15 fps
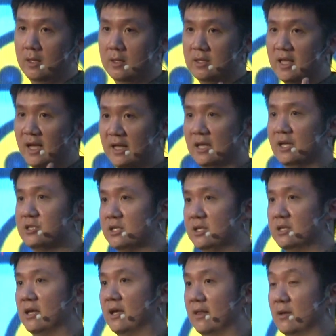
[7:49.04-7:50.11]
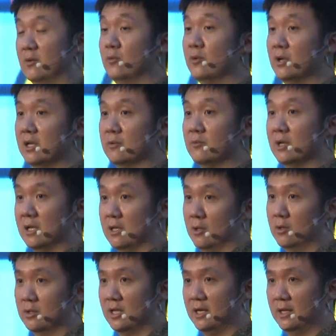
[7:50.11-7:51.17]
that actually takes a really, really
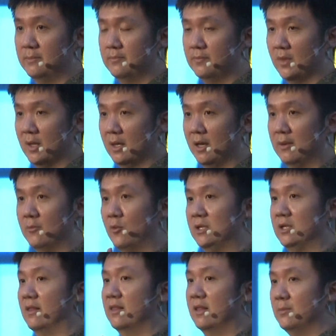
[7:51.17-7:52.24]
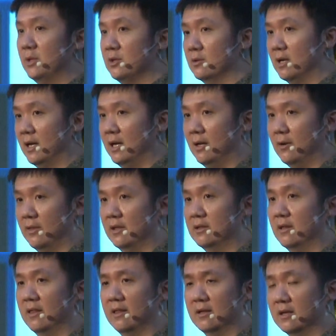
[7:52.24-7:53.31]
long time. And when they step into the house and they
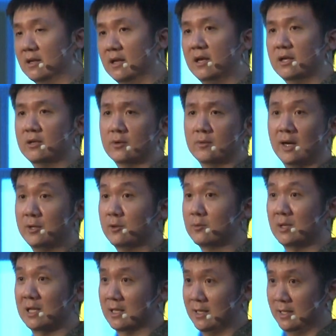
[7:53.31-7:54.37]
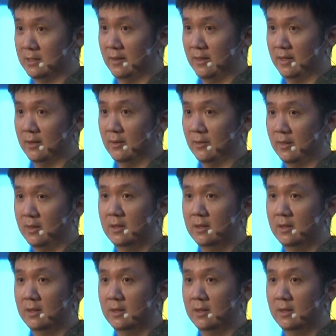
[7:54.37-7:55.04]
say that, hey, I don't really like this house.